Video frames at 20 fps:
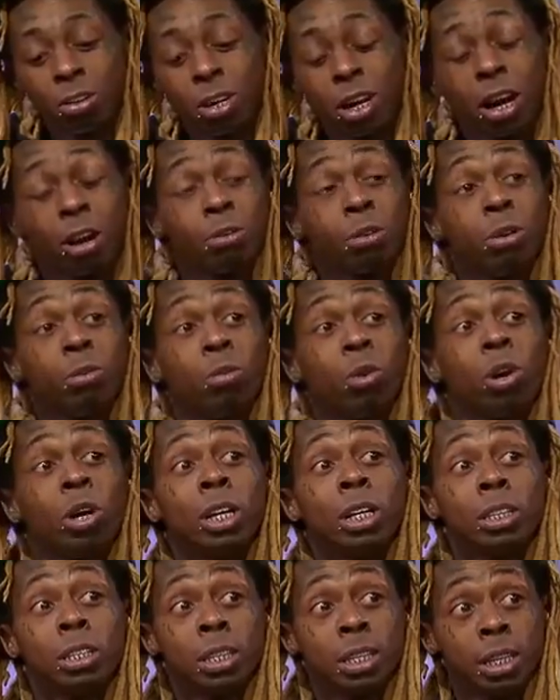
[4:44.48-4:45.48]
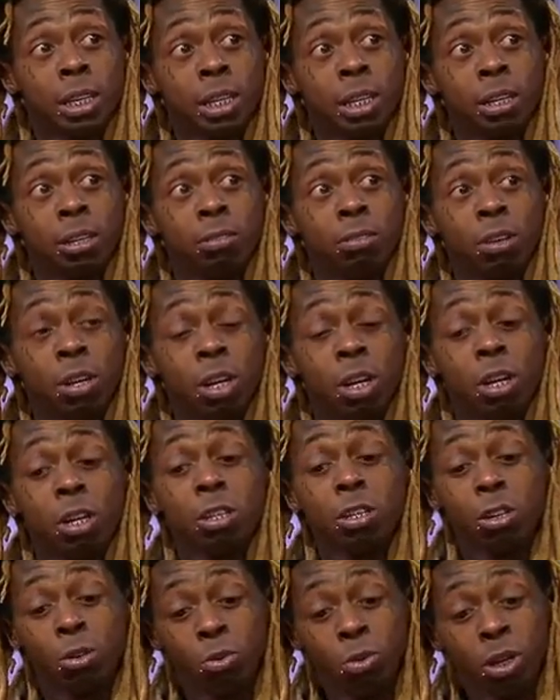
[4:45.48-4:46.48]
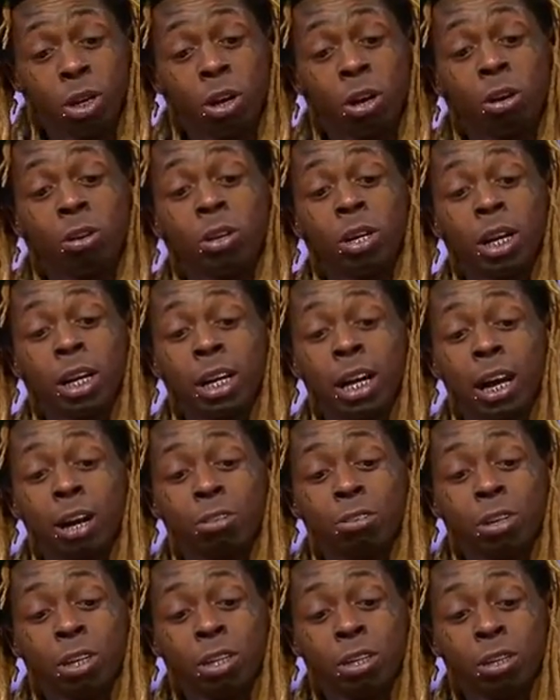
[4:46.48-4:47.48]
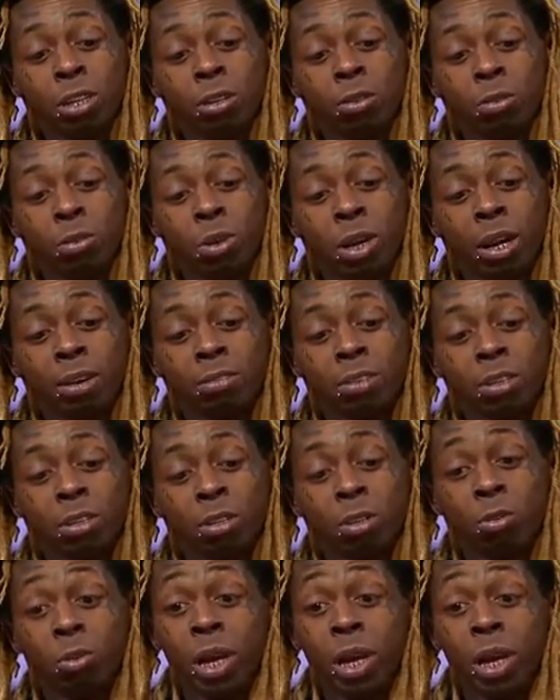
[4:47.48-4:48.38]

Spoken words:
Kyrie wanted to leave. So we're going to let Kyrie do what we have to do.